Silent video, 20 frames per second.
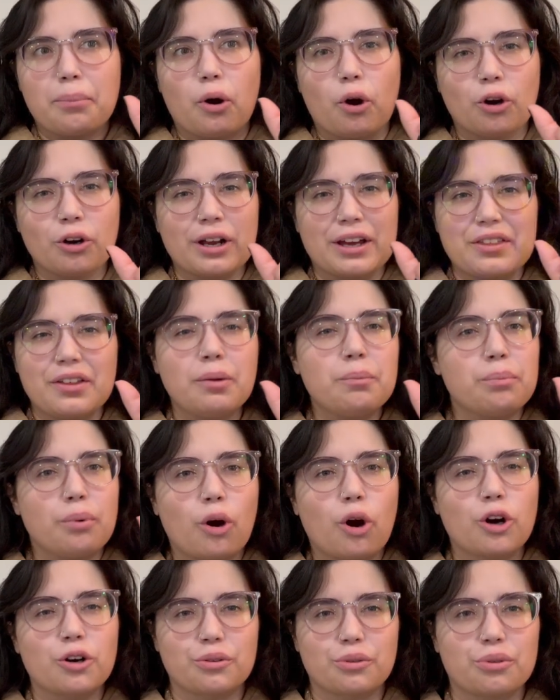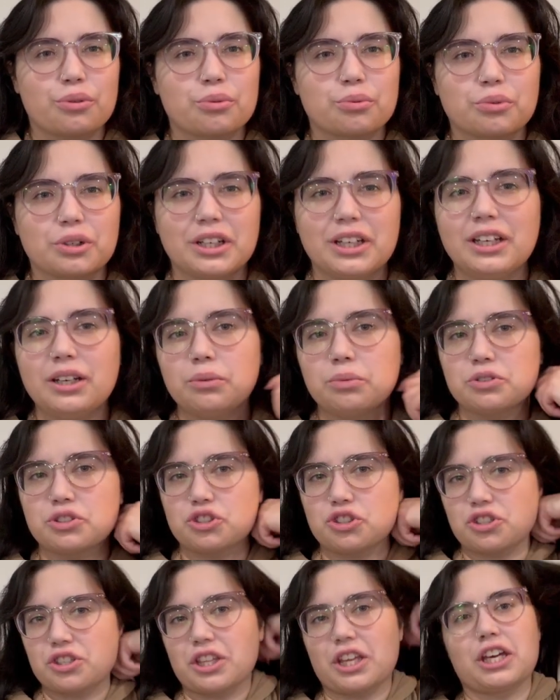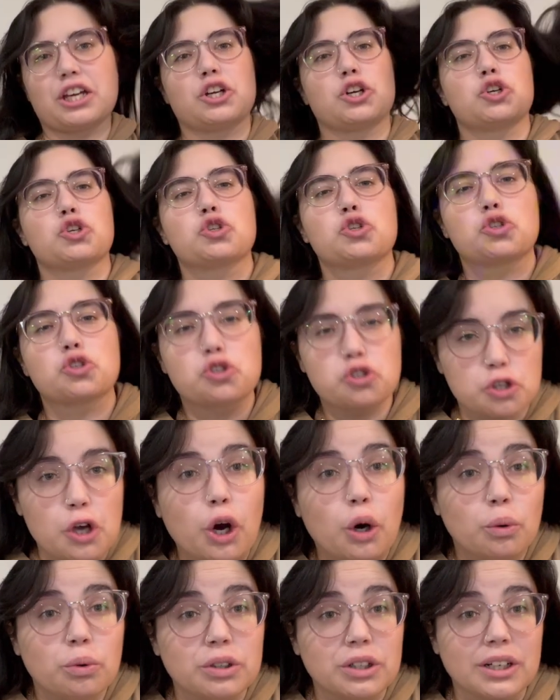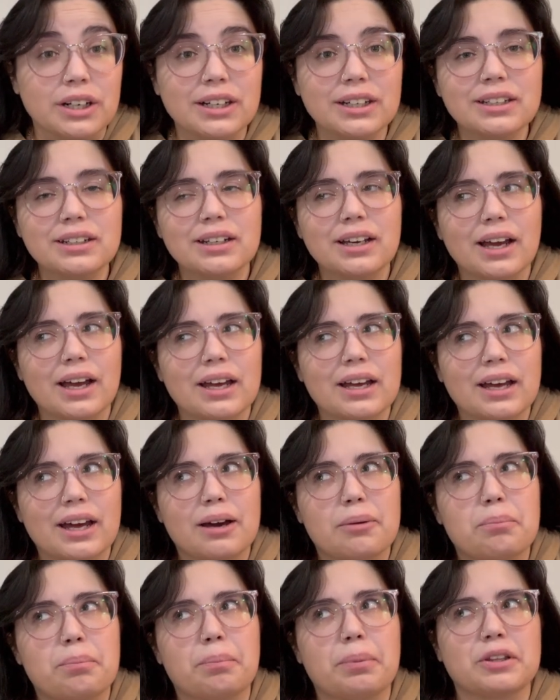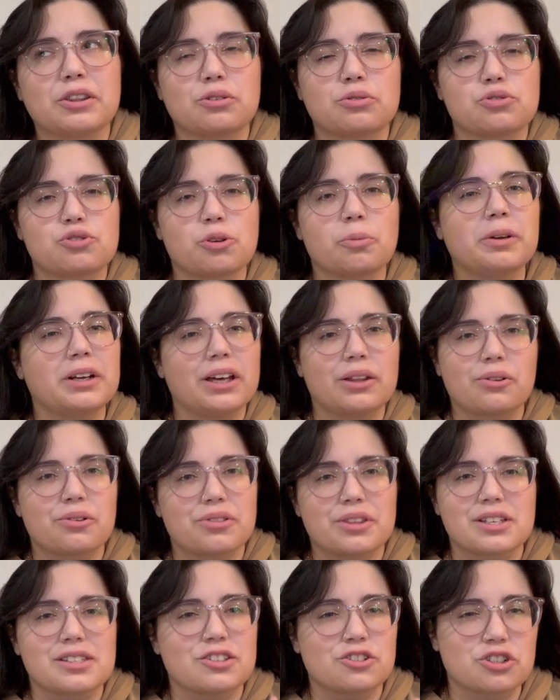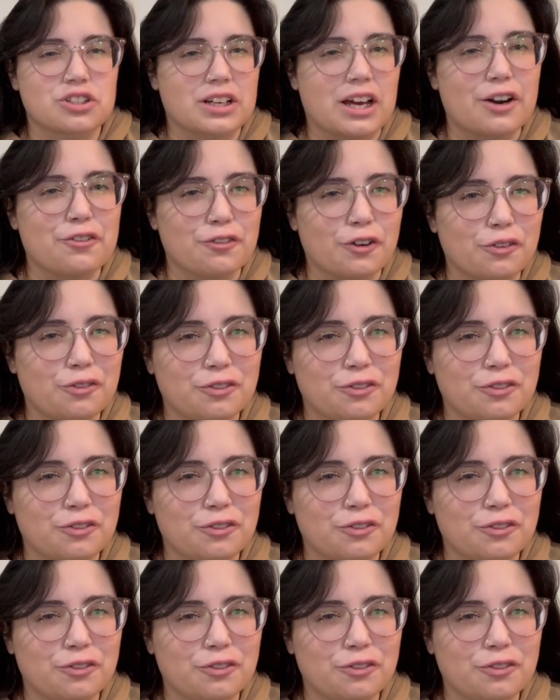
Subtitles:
I think part 3 was just like so good, but there were so many other things that just kind of fell